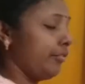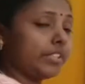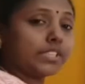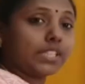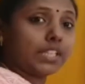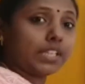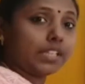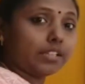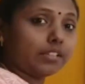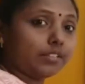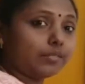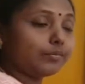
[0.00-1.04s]
we see
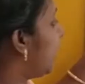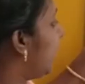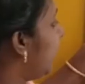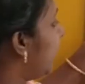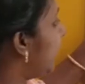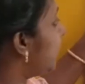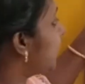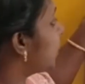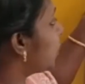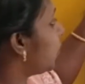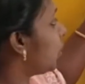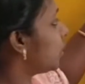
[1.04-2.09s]
here, 3 is
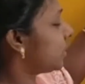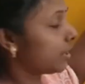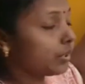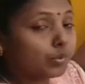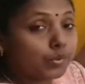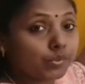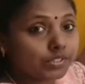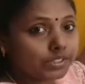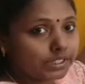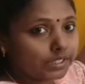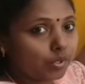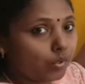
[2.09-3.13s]
closer to
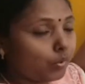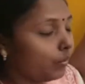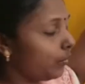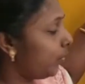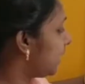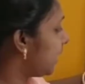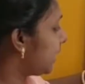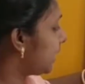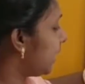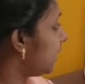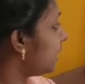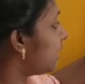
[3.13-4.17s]
0, 6
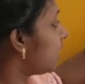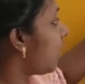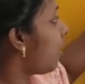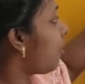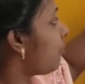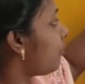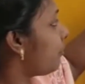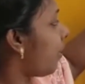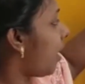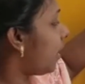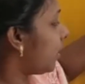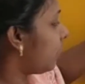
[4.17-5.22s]
is
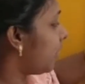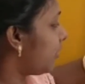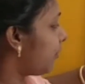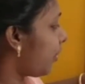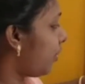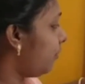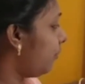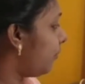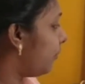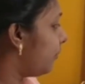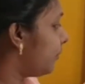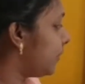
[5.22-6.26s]
far away from
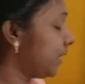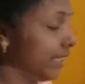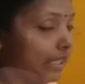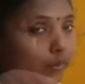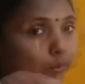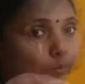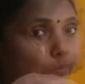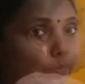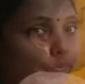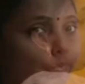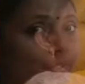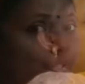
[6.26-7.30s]
0. 3